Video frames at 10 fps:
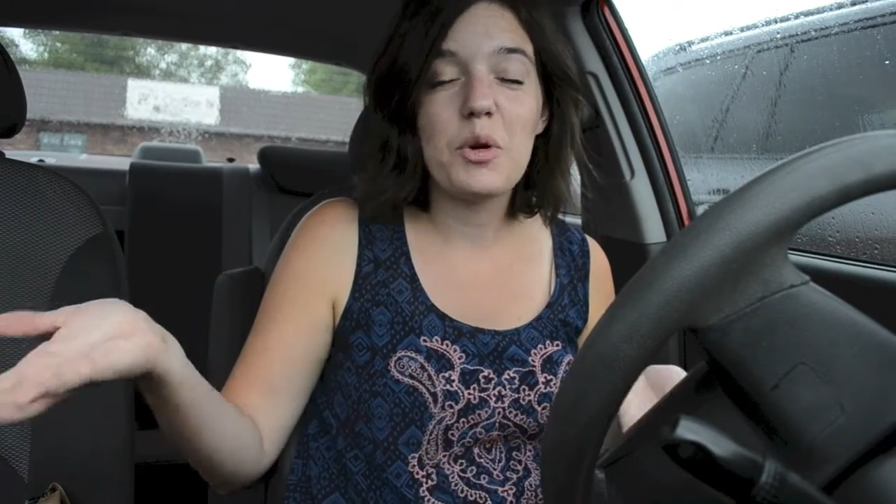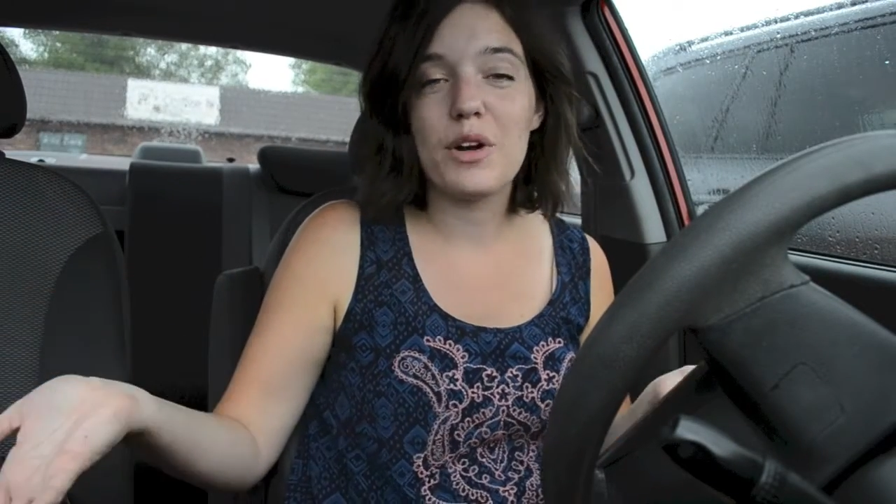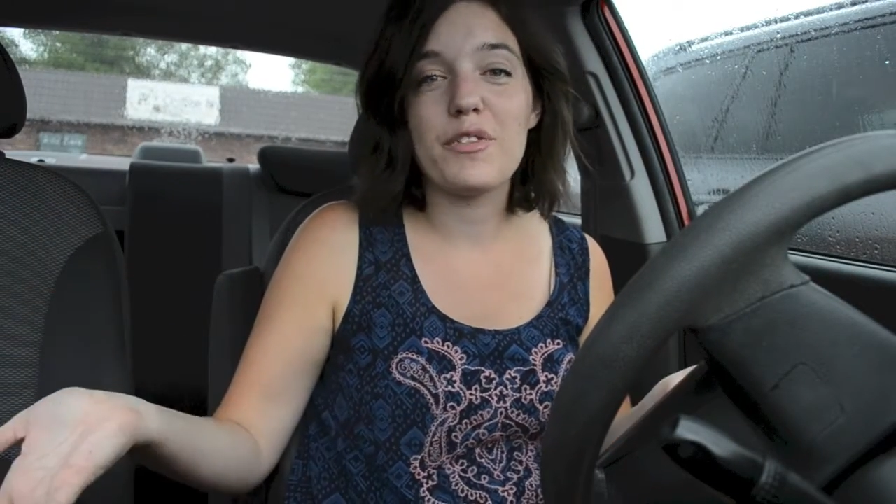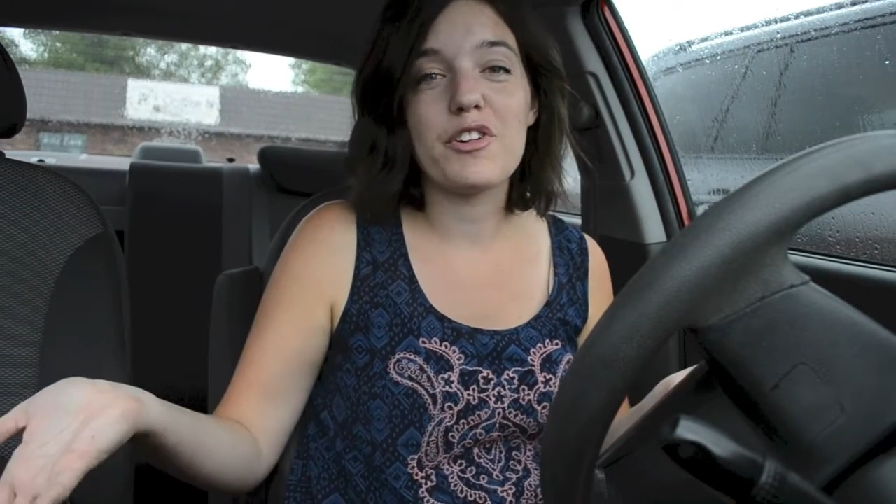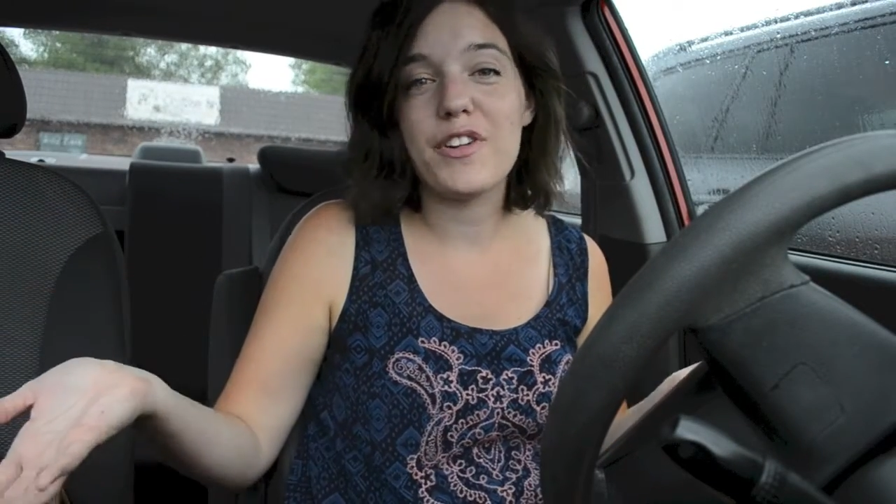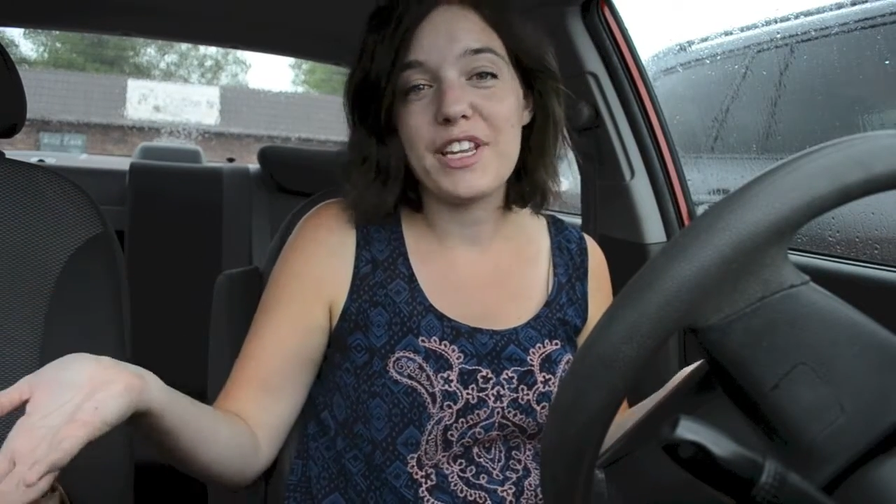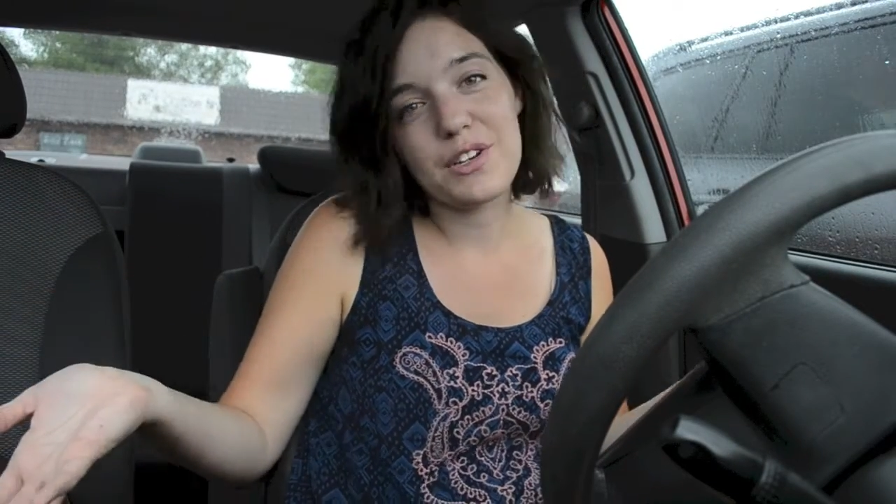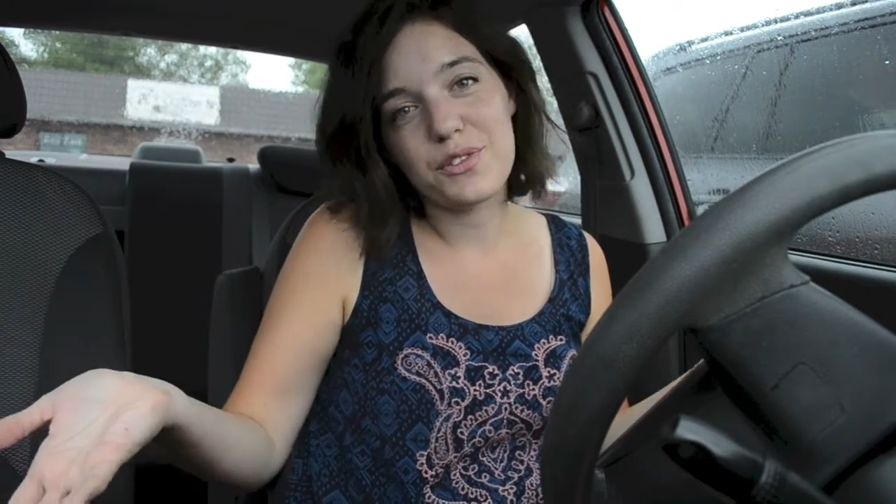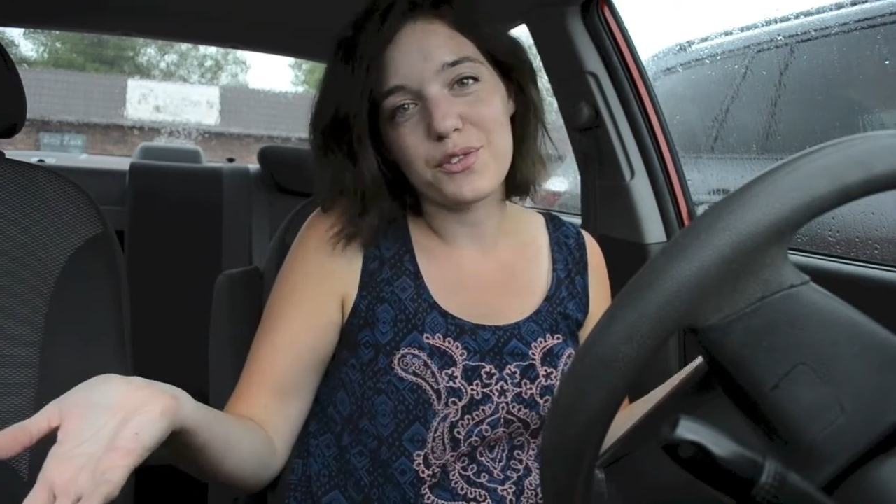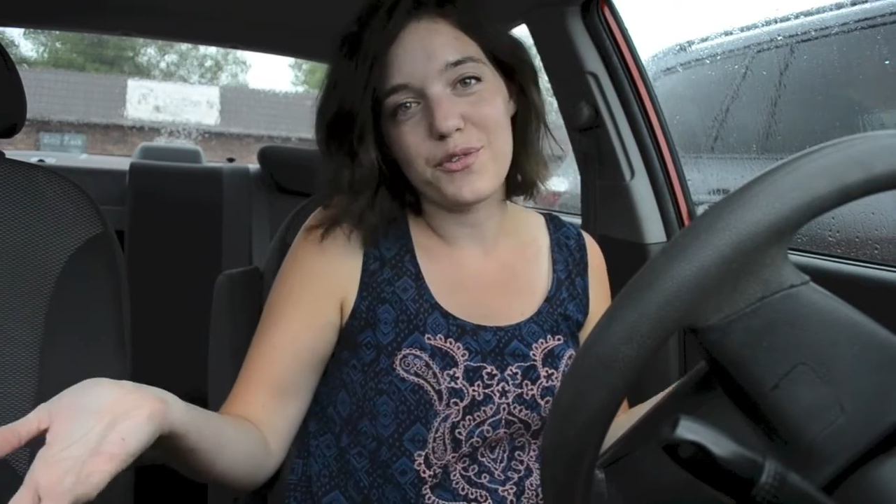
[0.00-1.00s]
more of your
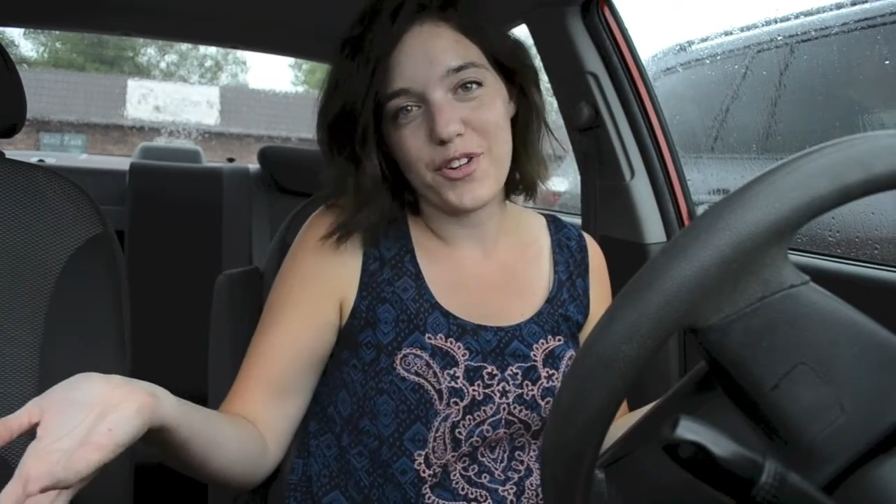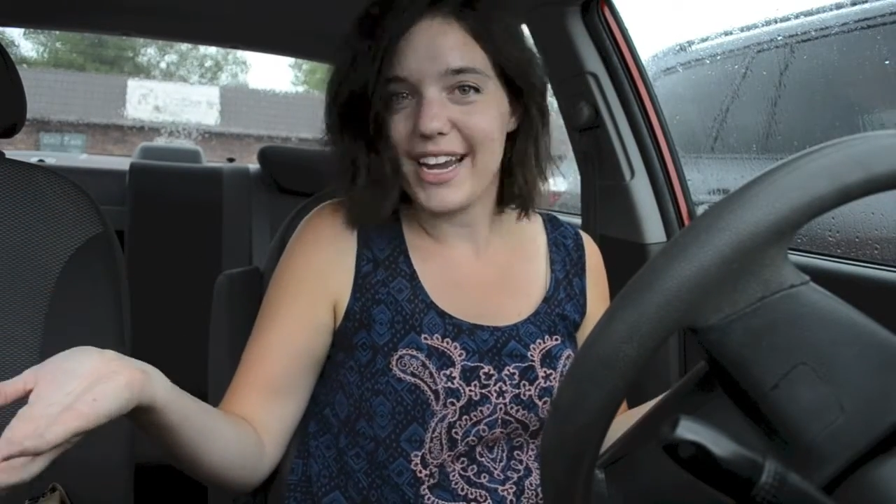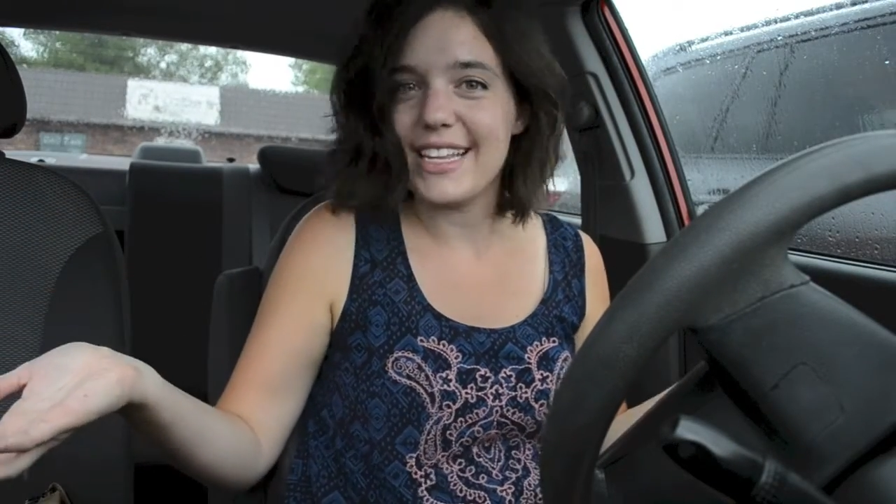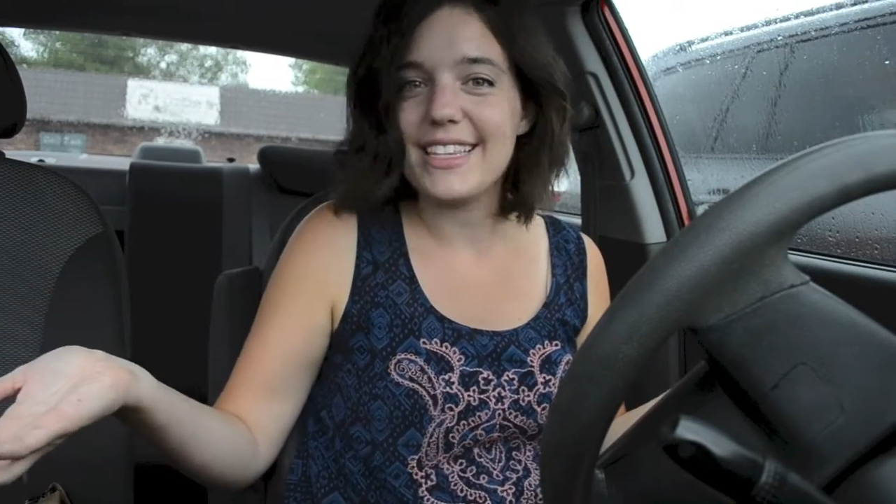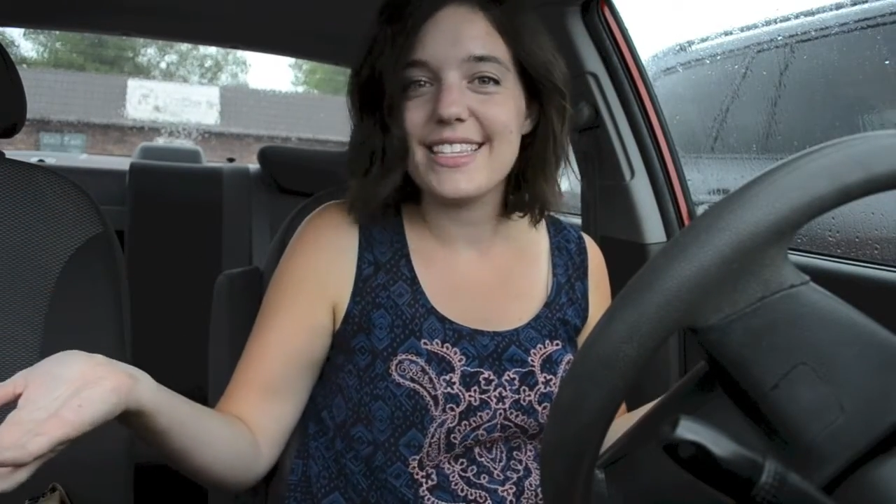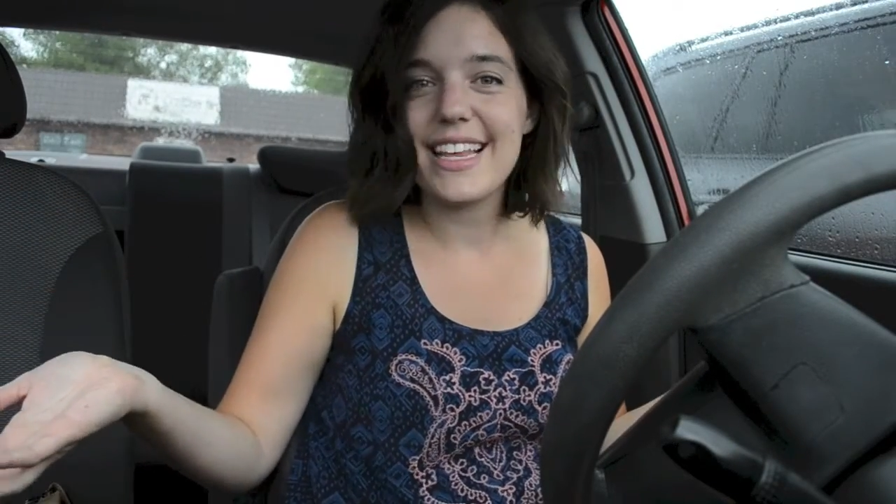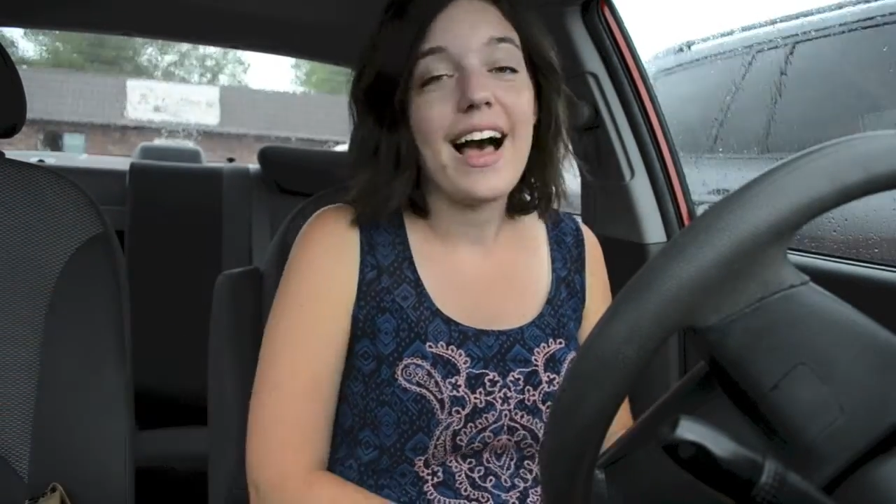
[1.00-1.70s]
videos from France.